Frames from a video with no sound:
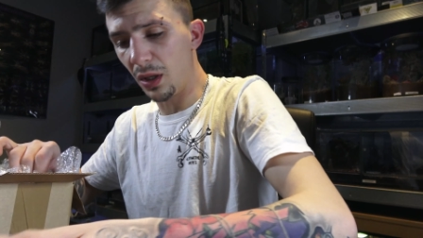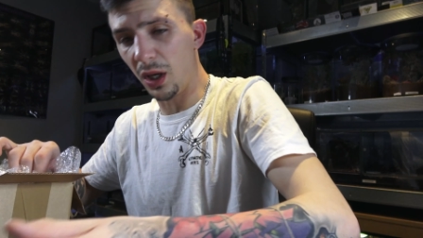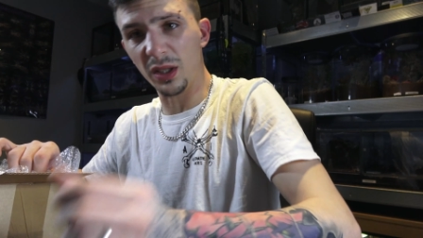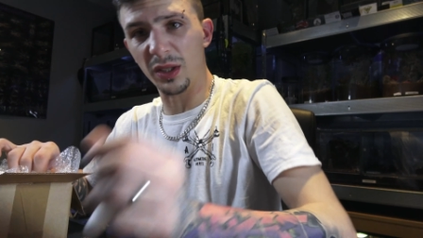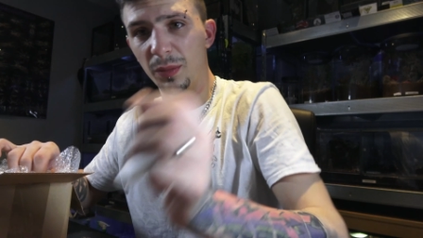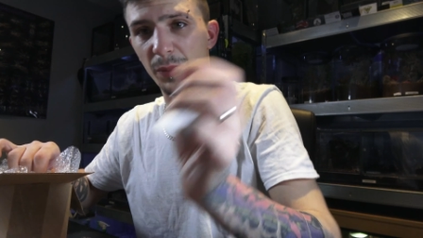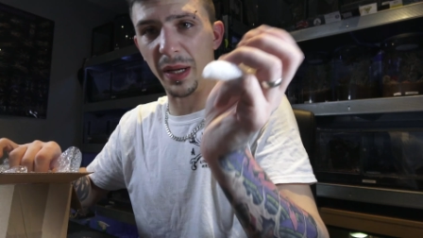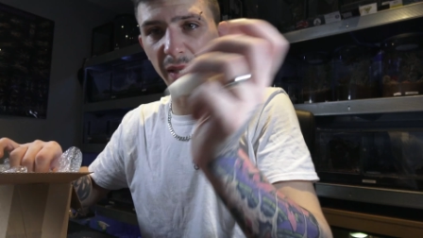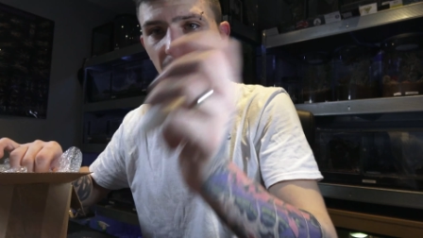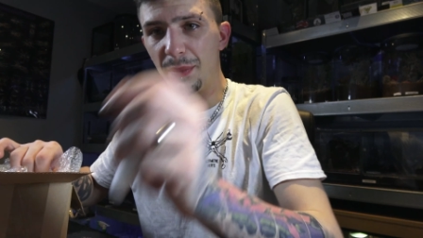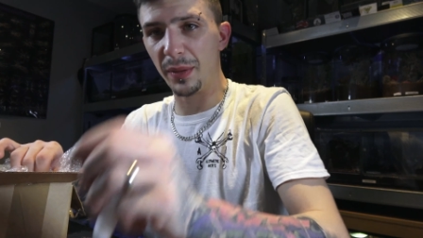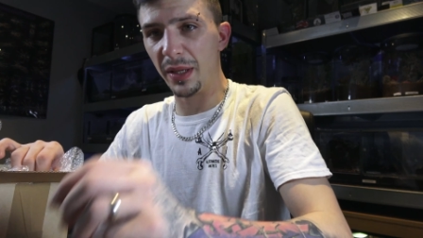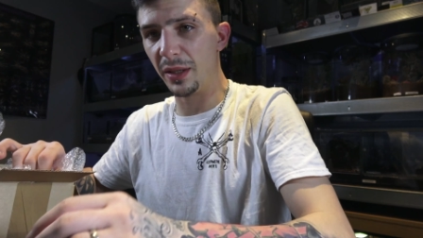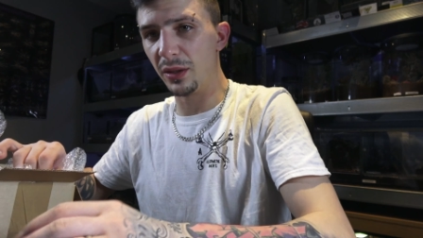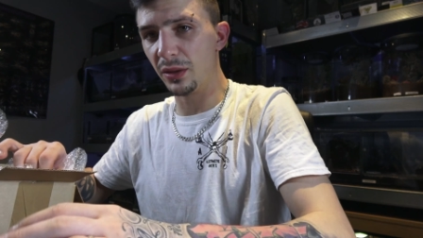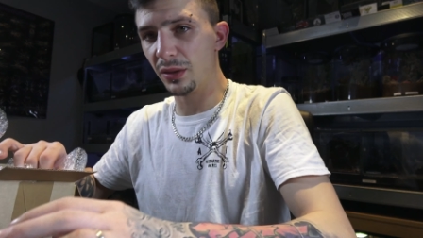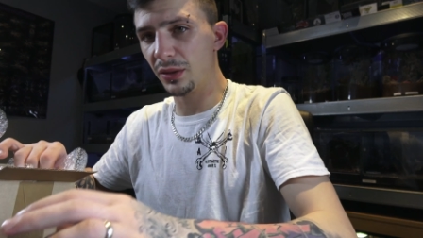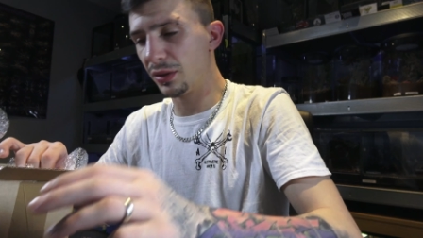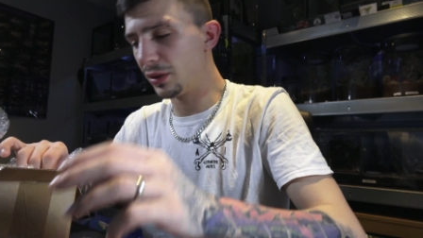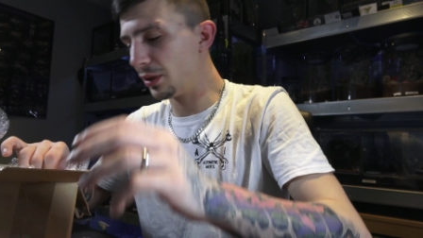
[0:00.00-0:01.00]
Lots of pack of
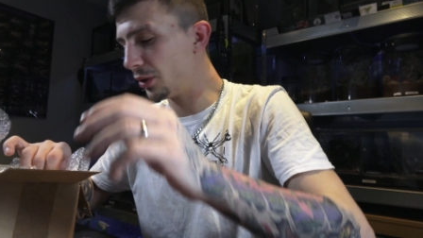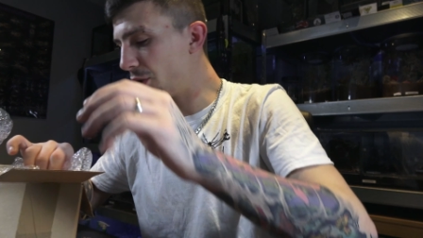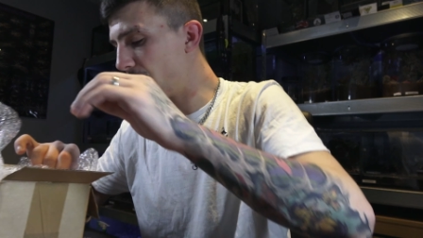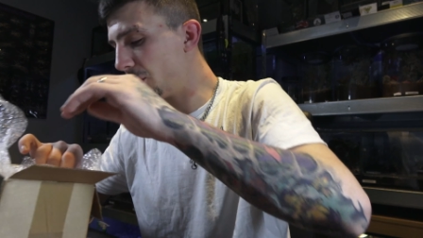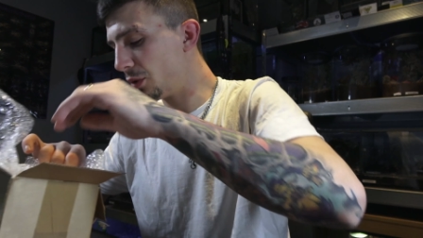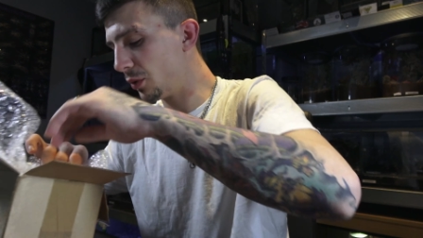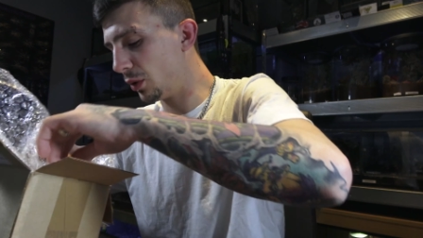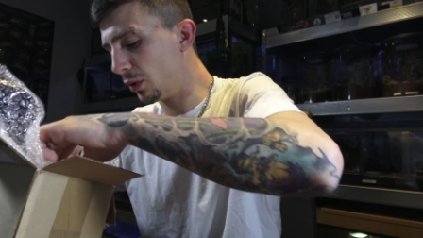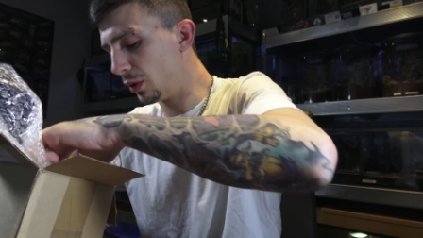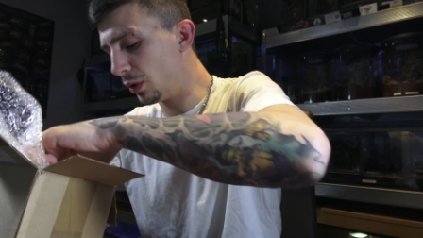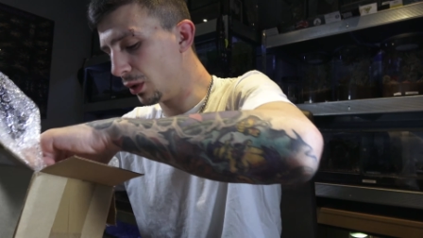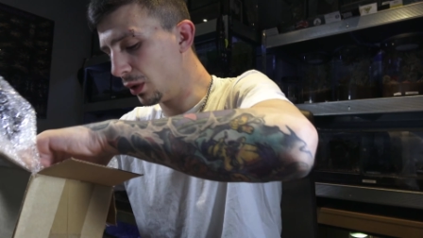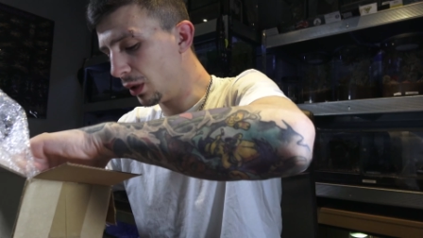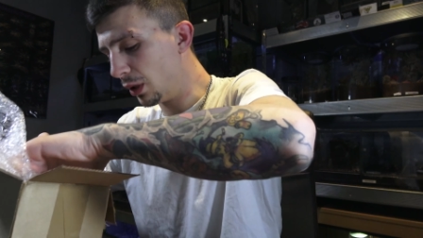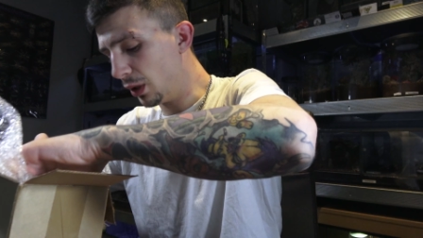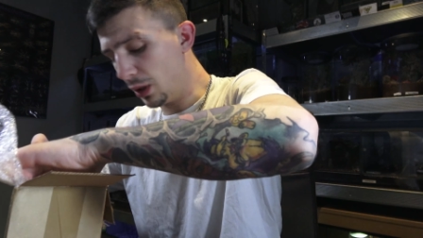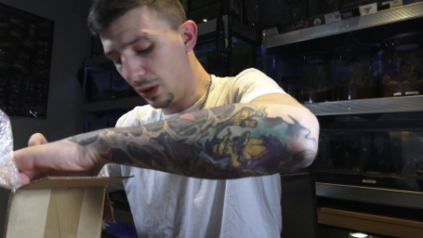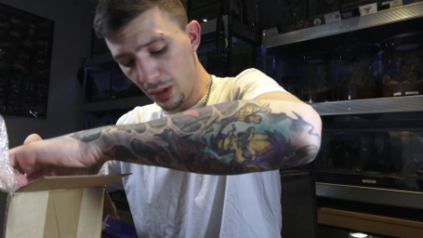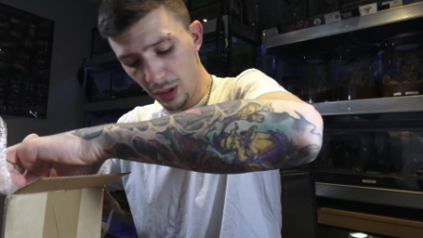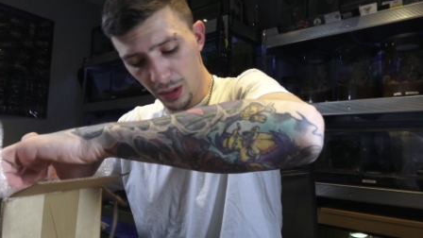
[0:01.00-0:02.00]
peanuts as usual.
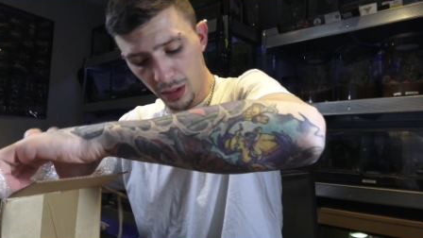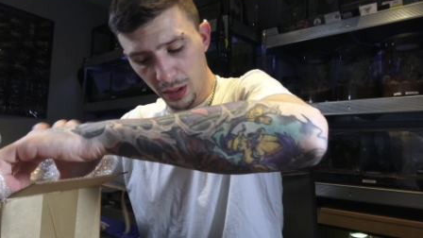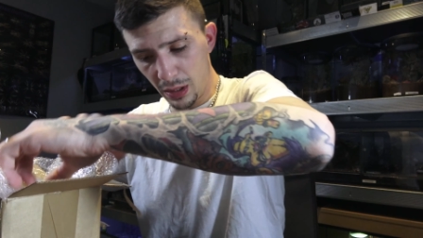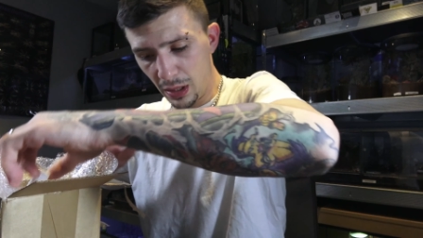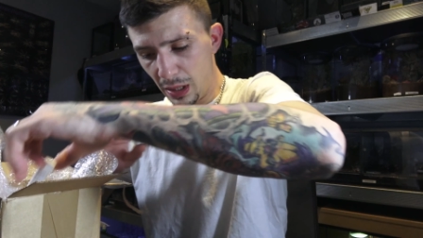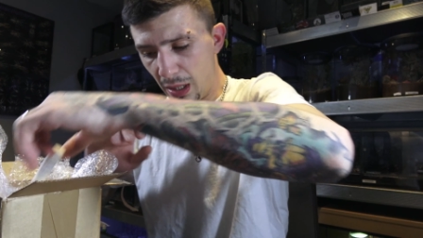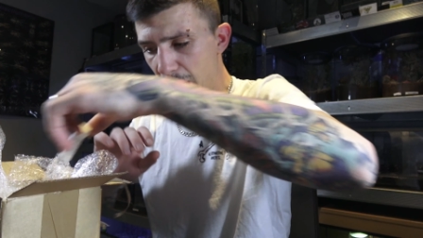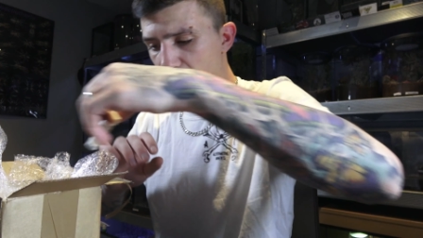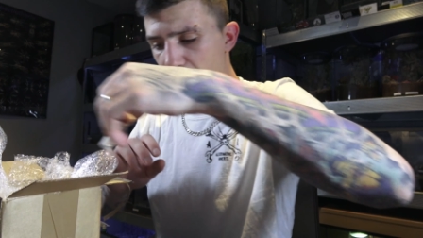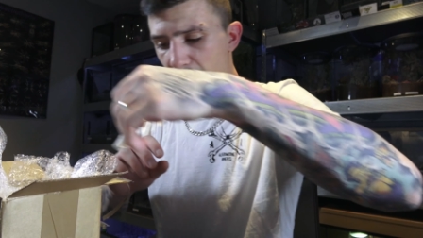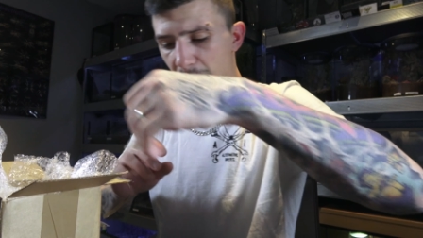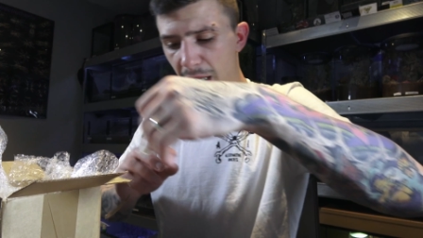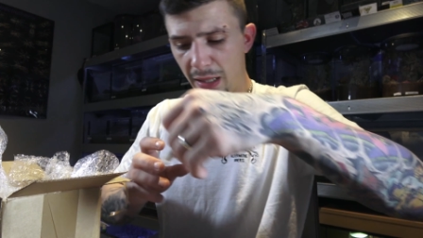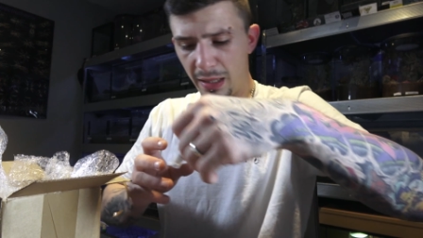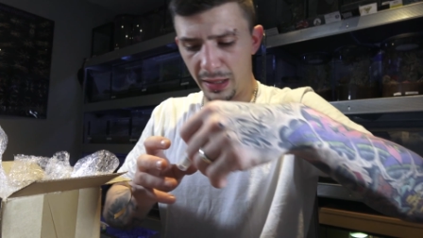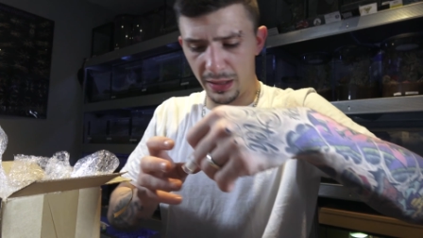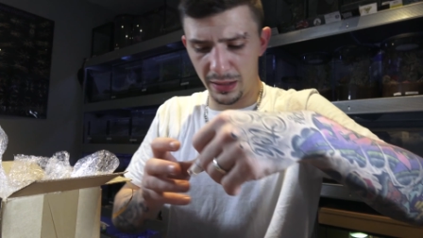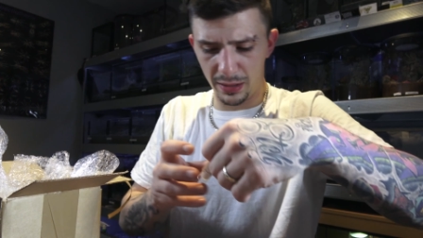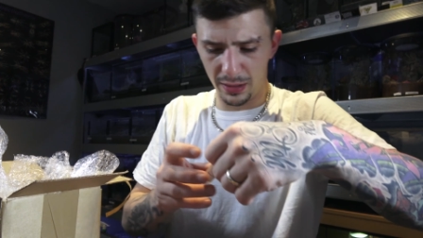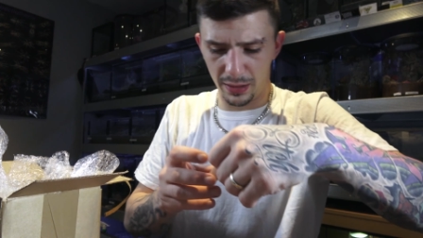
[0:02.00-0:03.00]

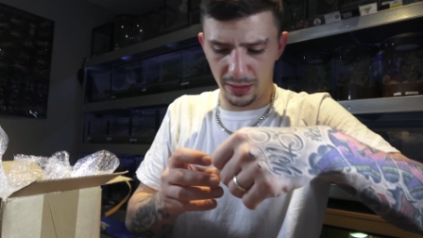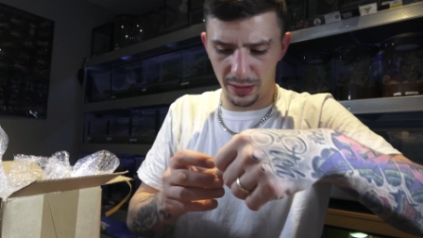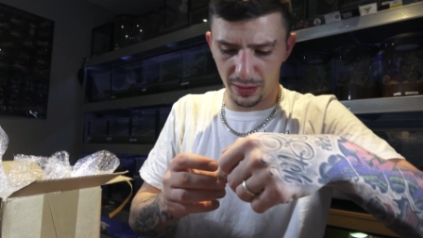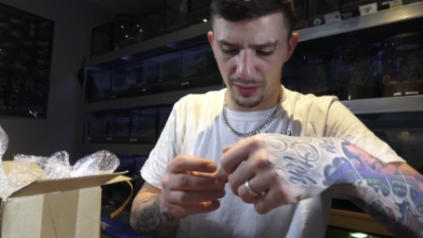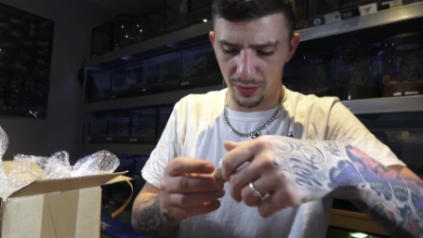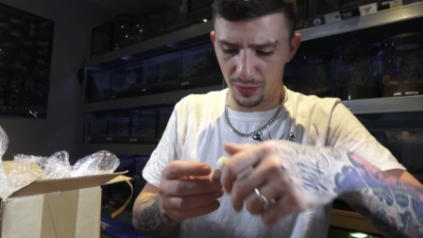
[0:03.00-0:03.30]
And